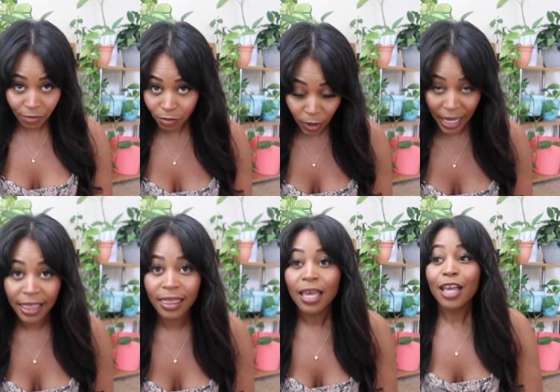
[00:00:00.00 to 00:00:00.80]

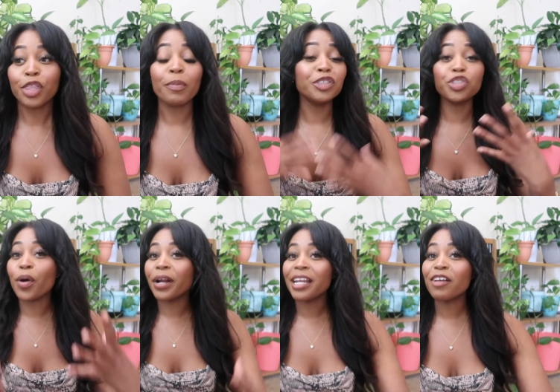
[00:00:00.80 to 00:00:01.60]
with. The
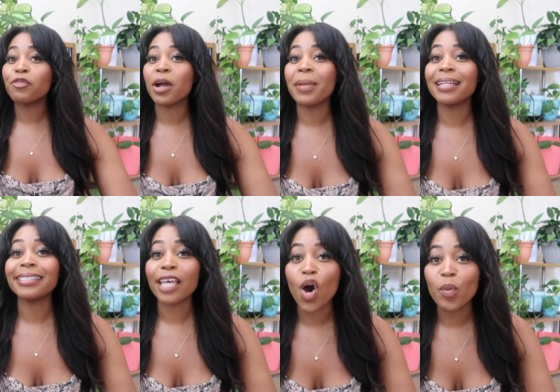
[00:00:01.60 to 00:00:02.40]
majority of
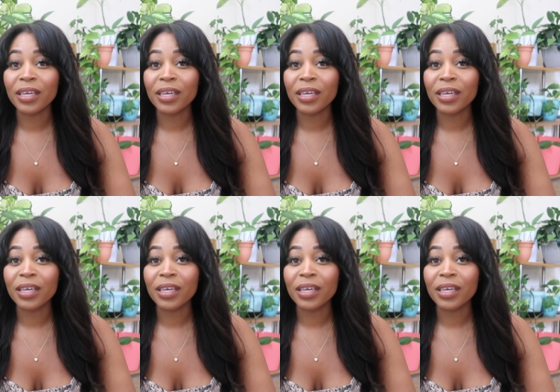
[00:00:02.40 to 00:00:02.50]
women tell